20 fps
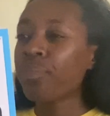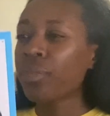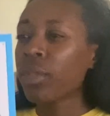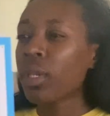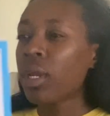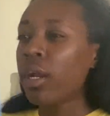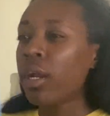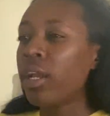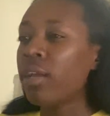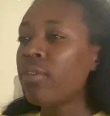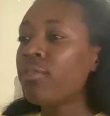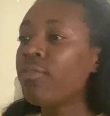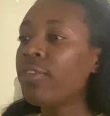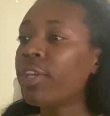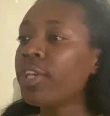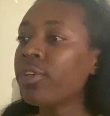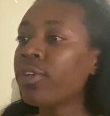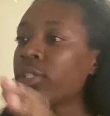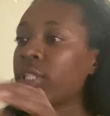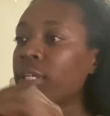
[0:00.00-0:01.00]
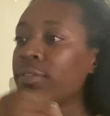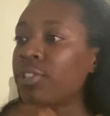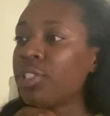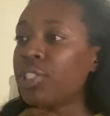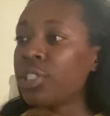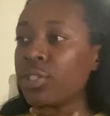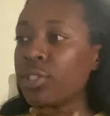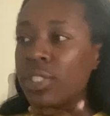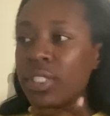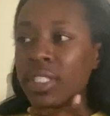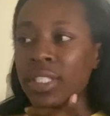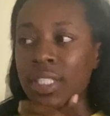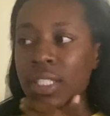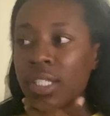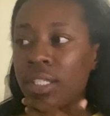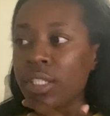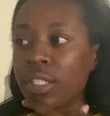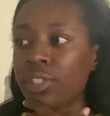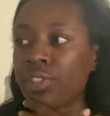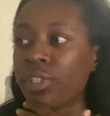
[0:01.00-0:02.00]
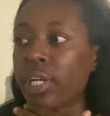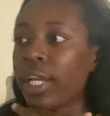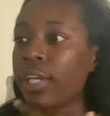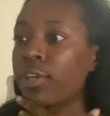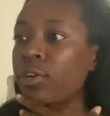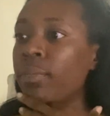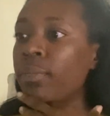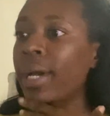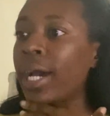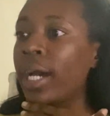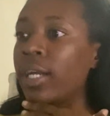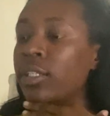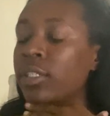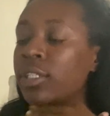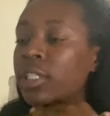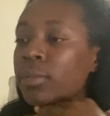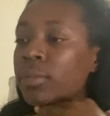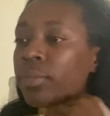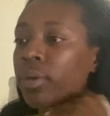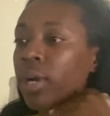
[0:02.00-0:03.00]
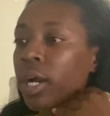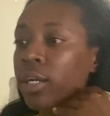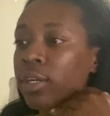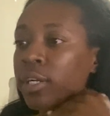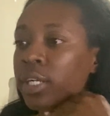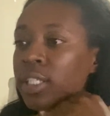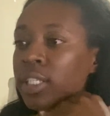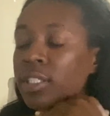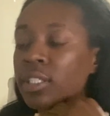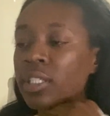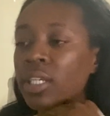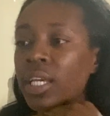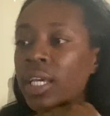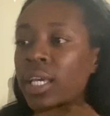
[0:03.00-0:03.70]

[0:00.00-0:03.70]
right, Figure 11 shows an ascending triangle pattern in progress.